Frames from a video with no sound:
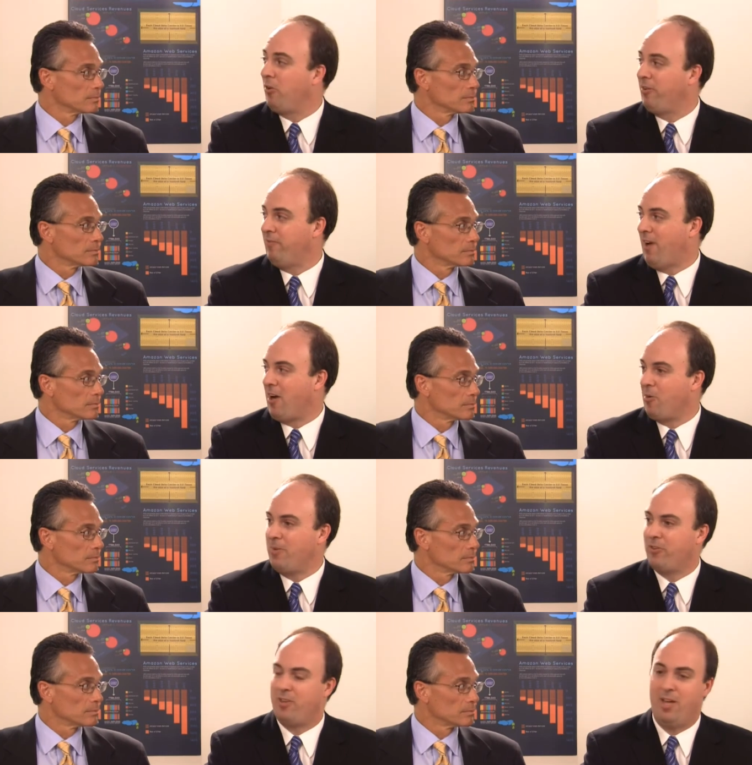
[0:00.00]

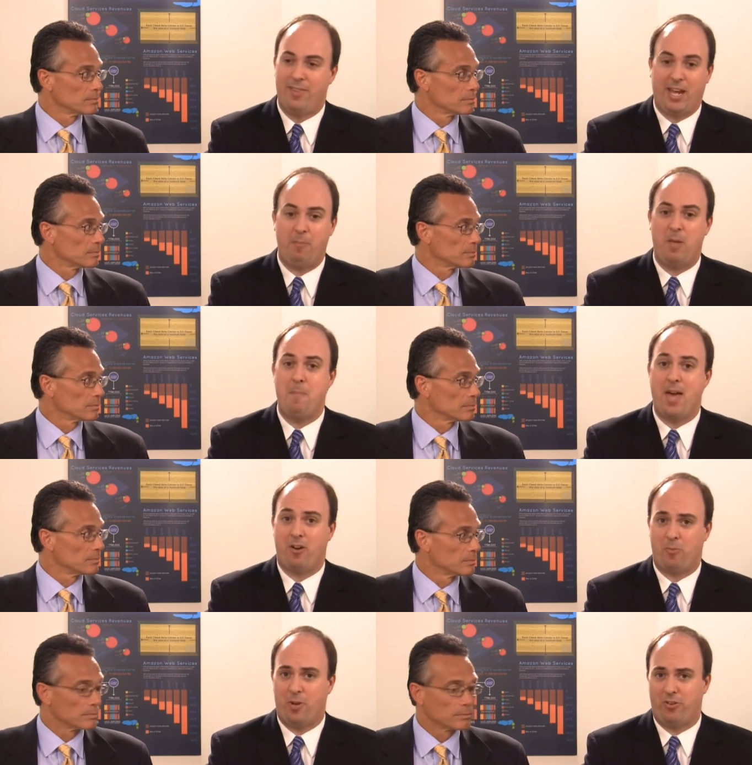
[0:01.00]
Speaker 1: environments that can be
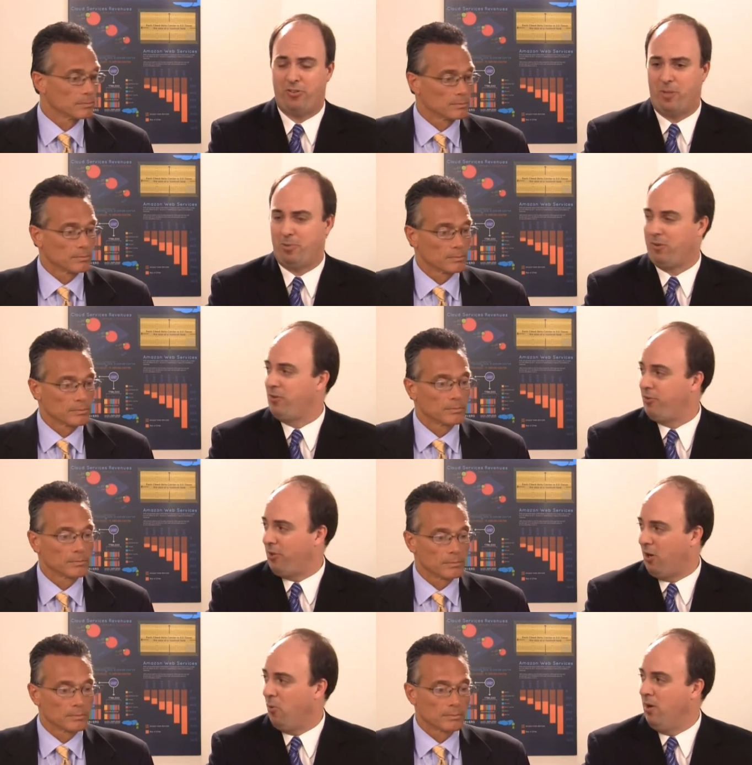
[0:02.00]
managed much simpler.
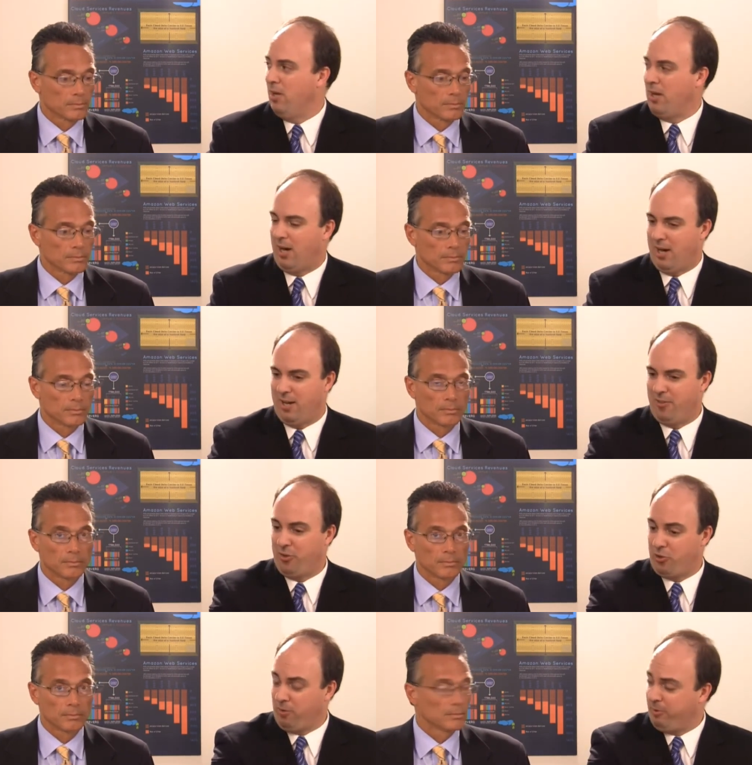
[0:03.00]
So uh,
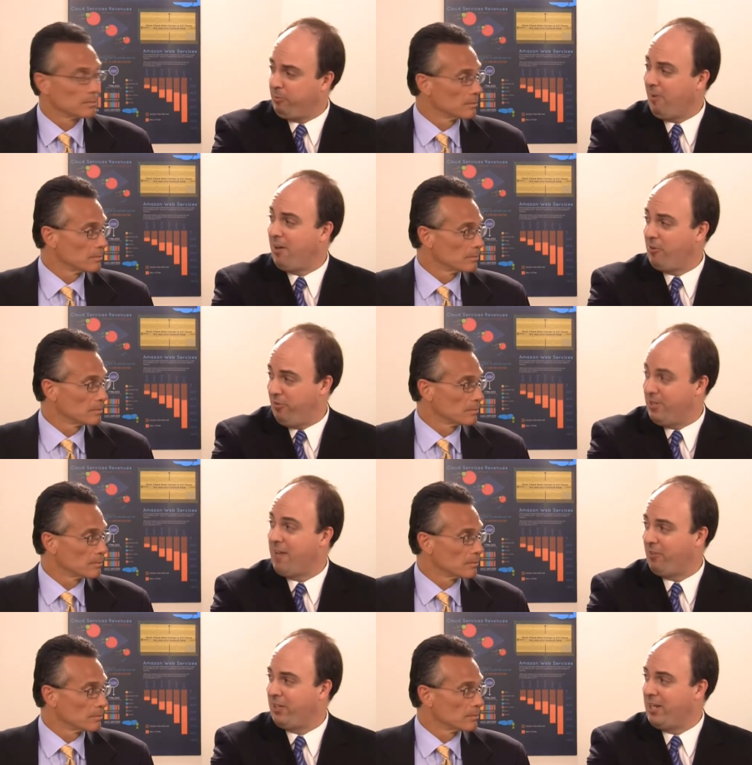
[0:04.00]
the service providers
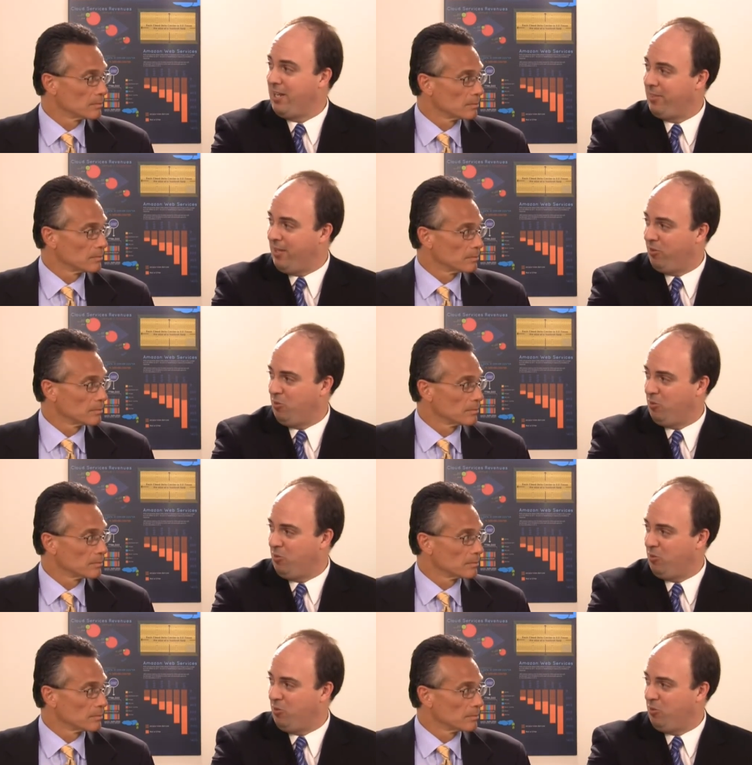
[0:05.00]
definitely need this,